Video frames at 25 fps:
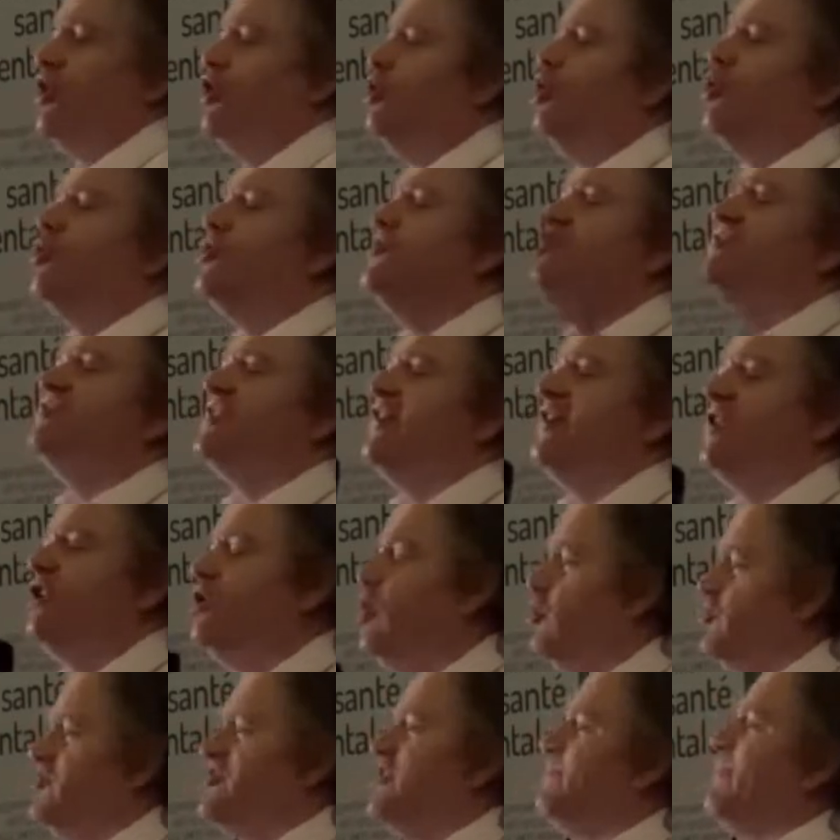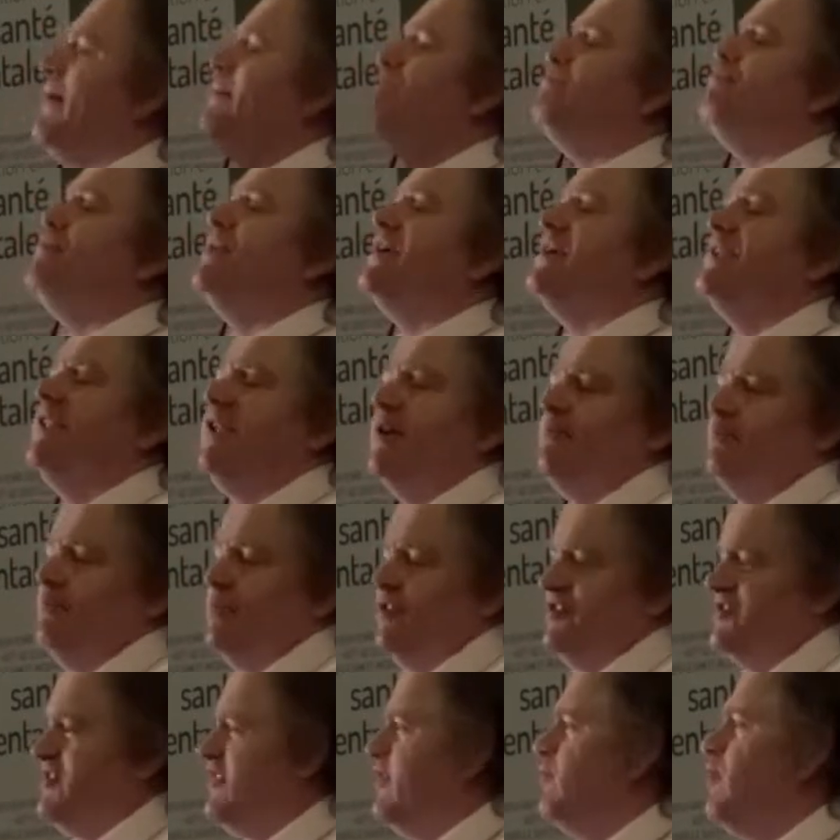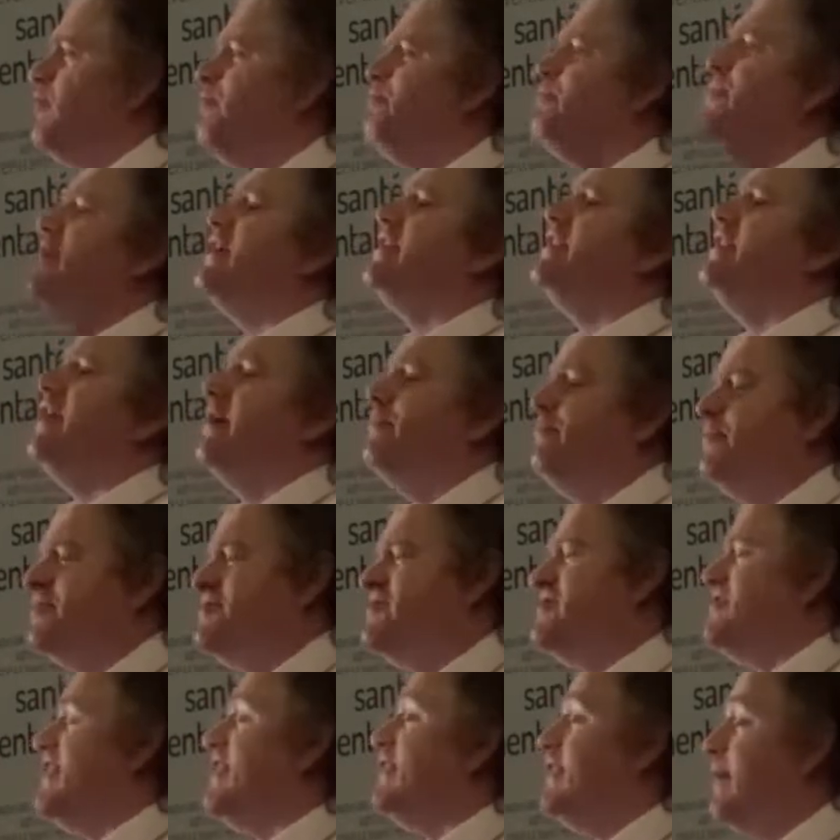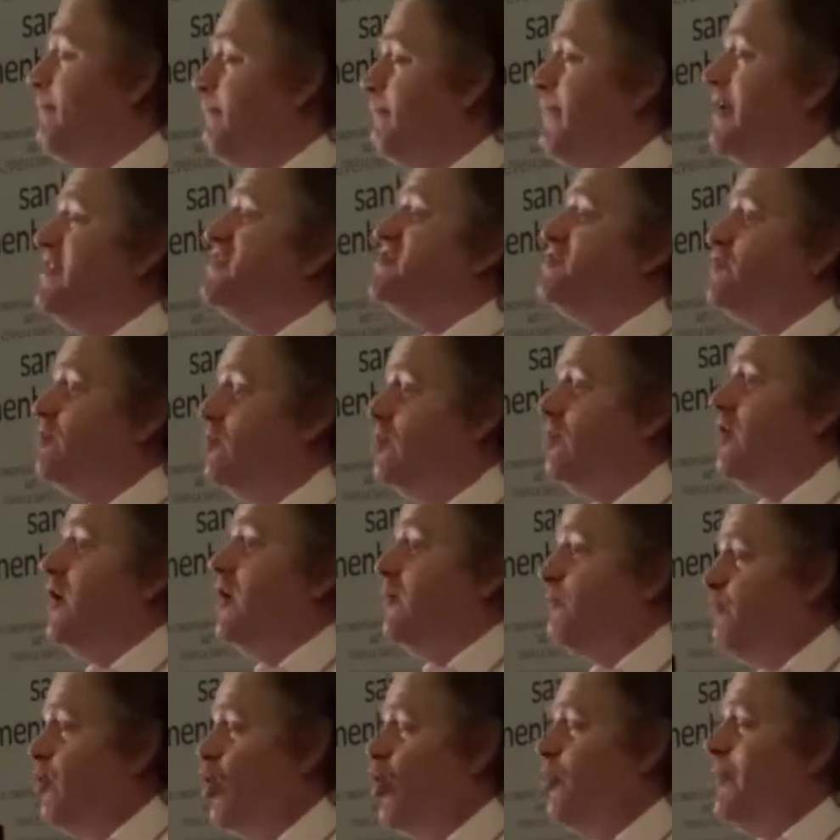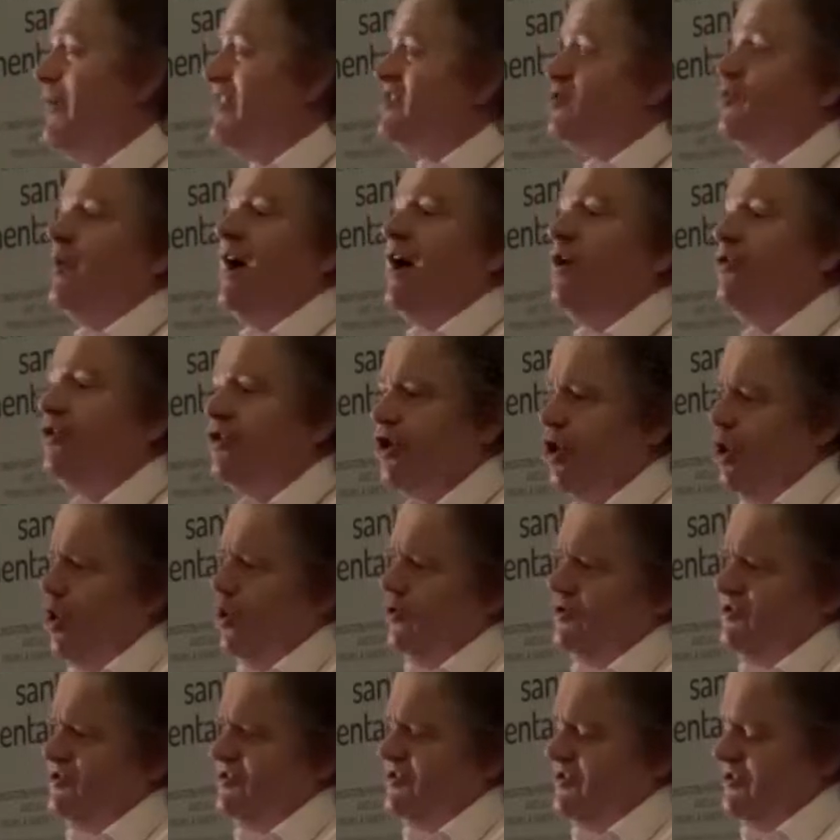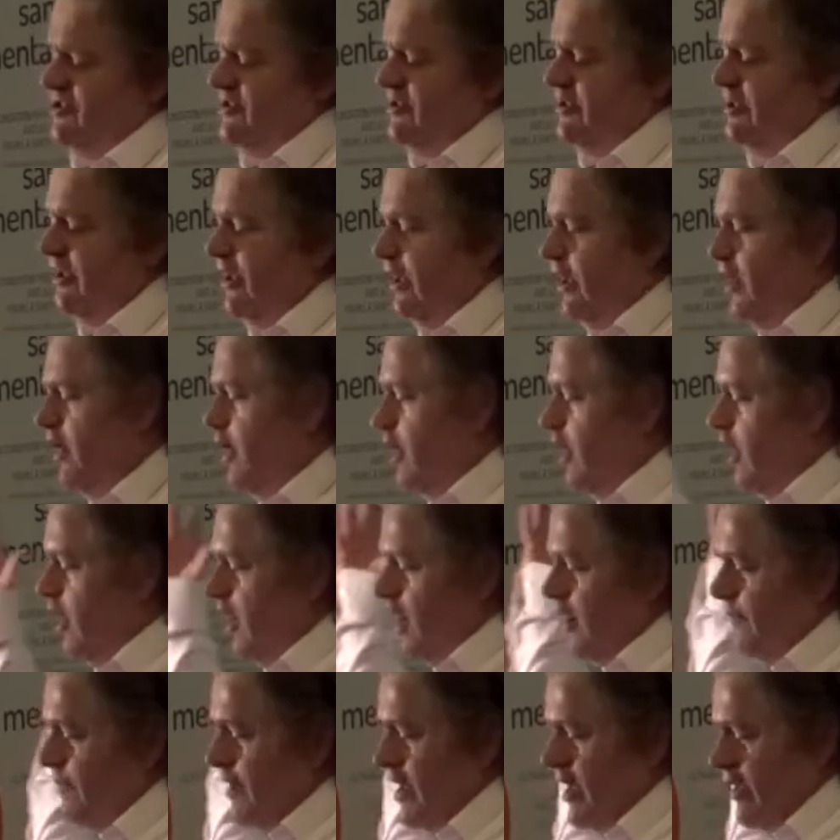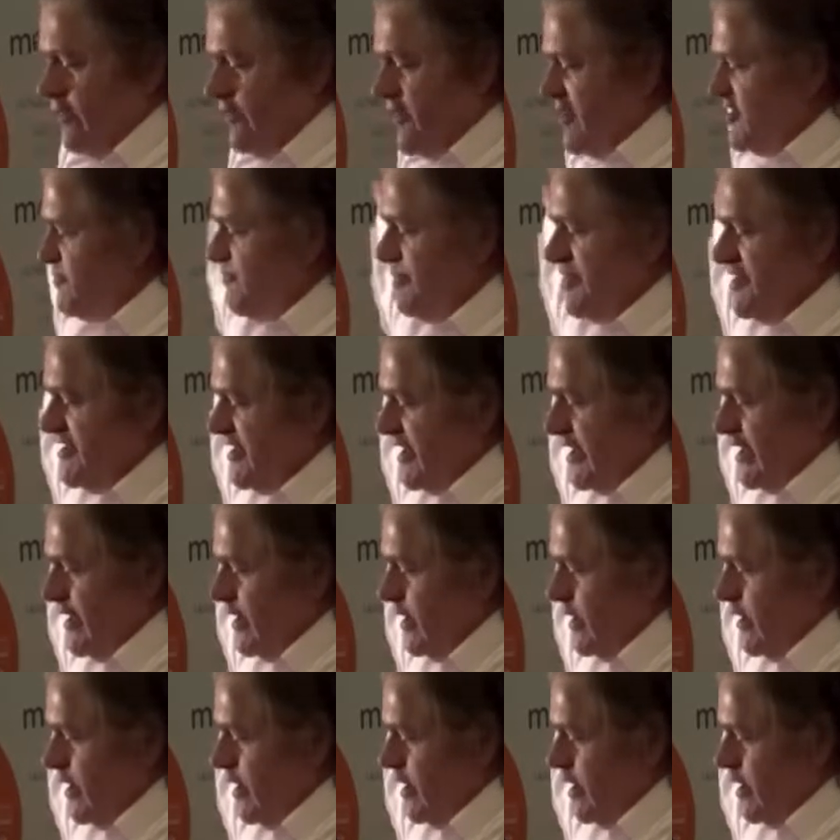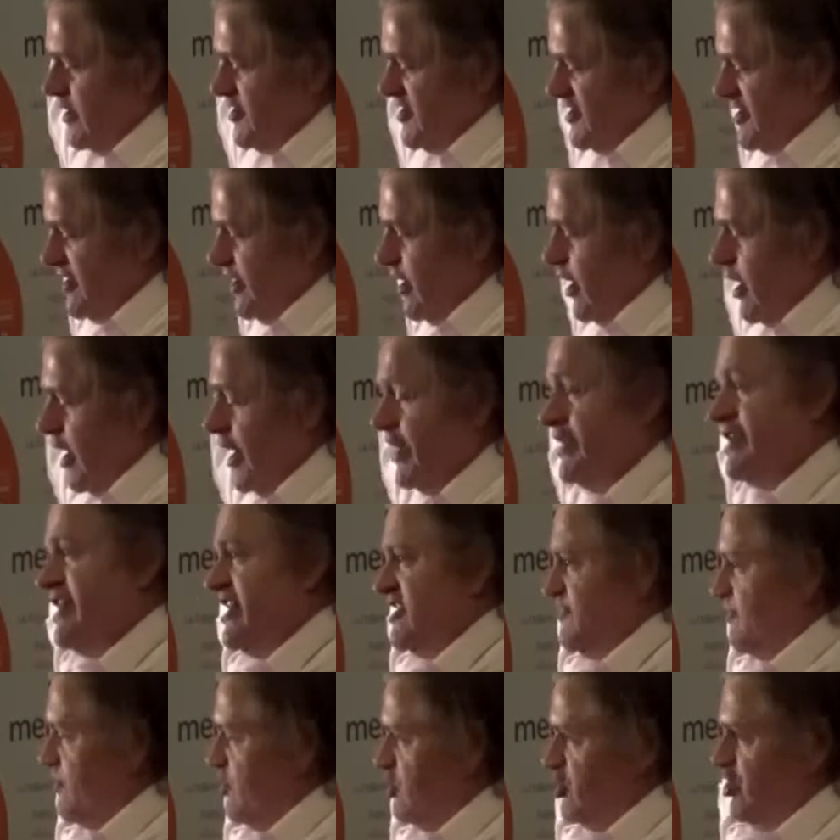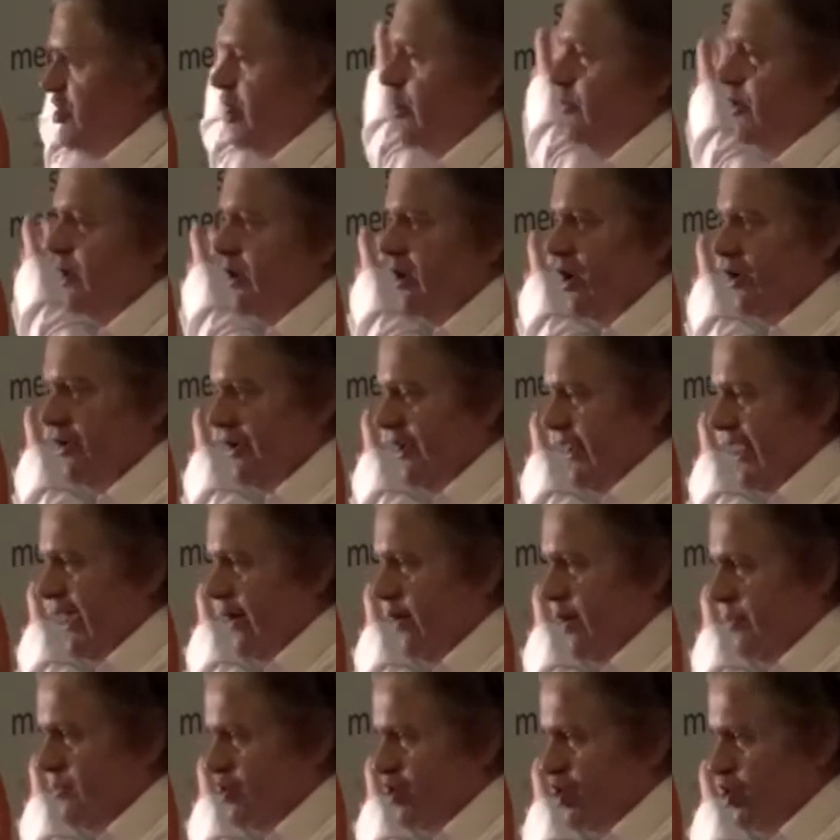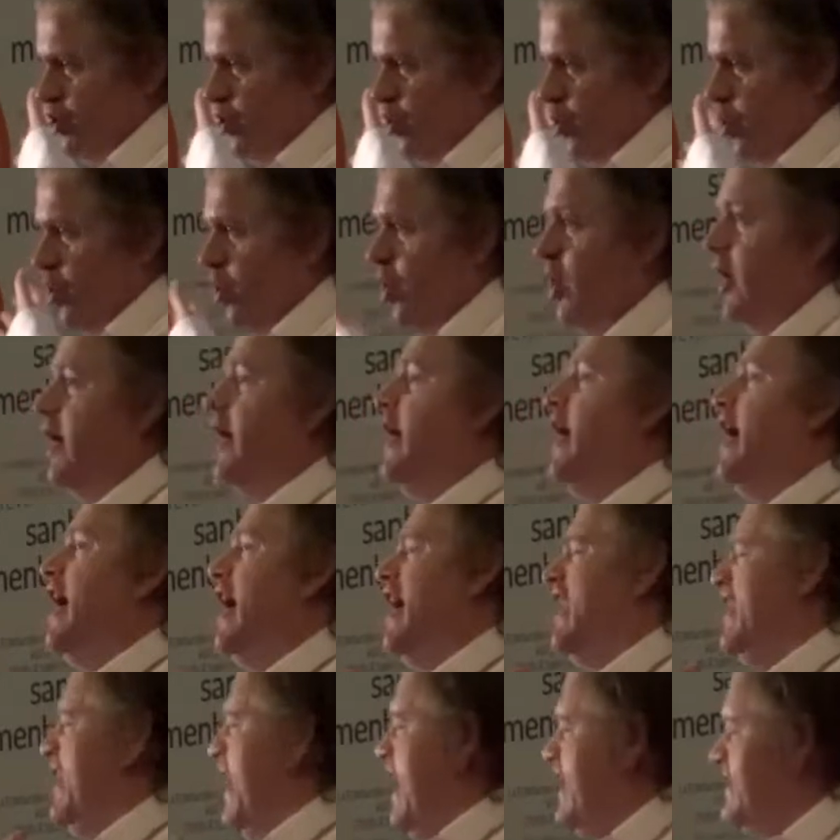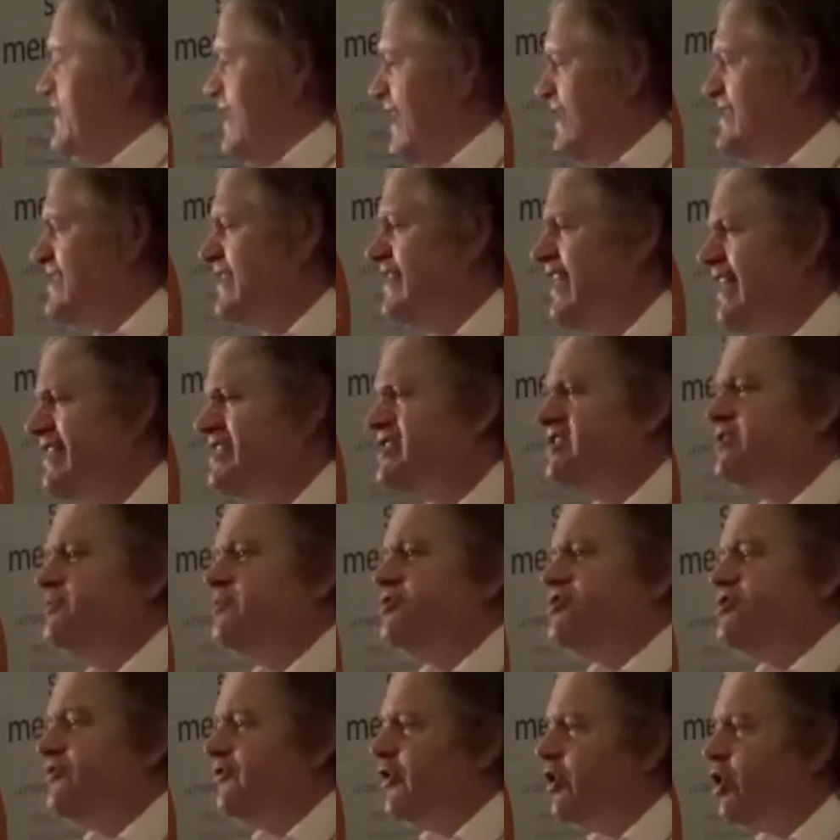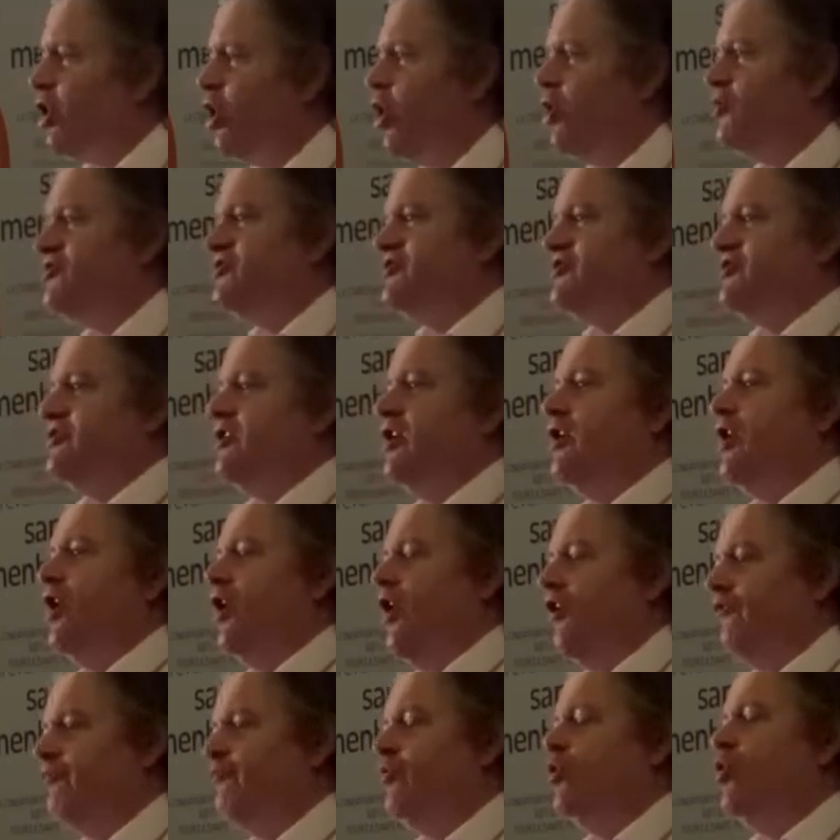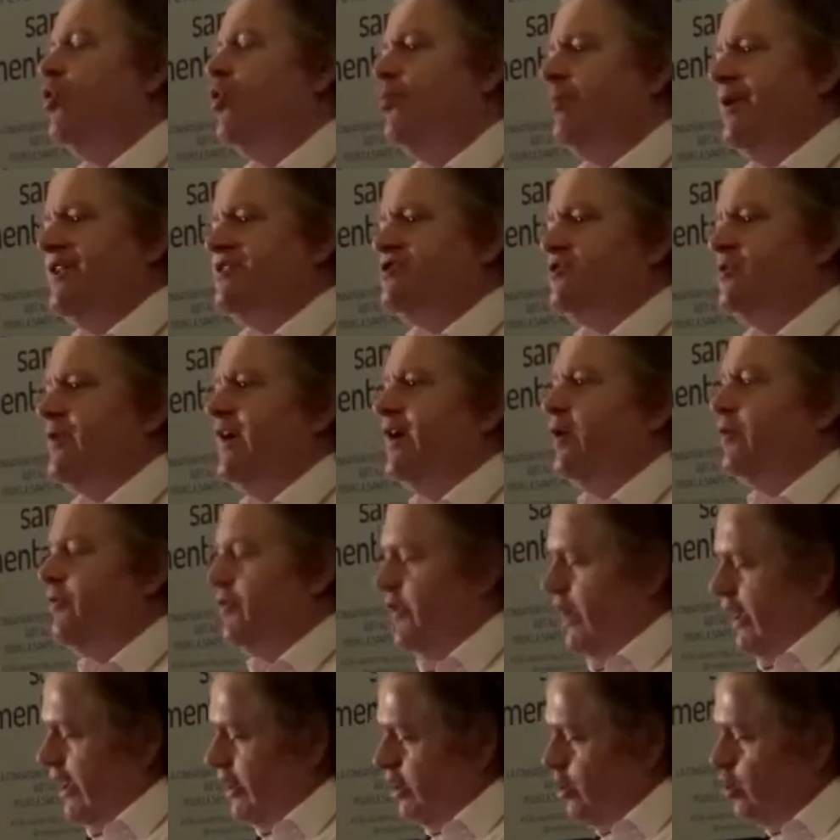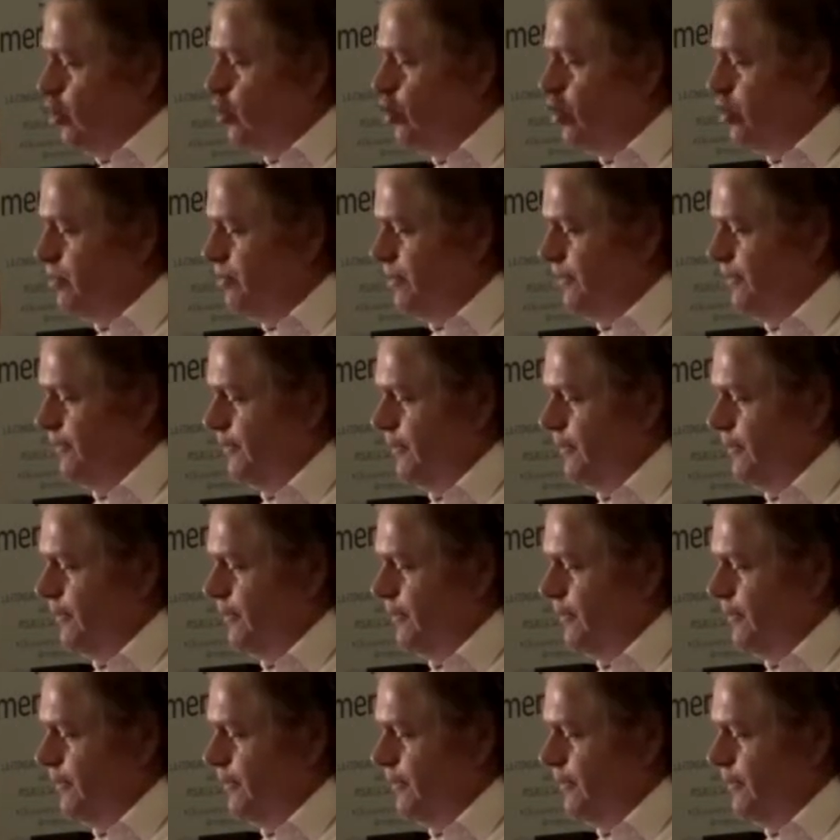you can say lots about big numbers. There are big numbers saying that poor mental health costs. This particular slide has been shown a lot now, I'm sure. It is an estimate of the costs of poor mental health in Europe,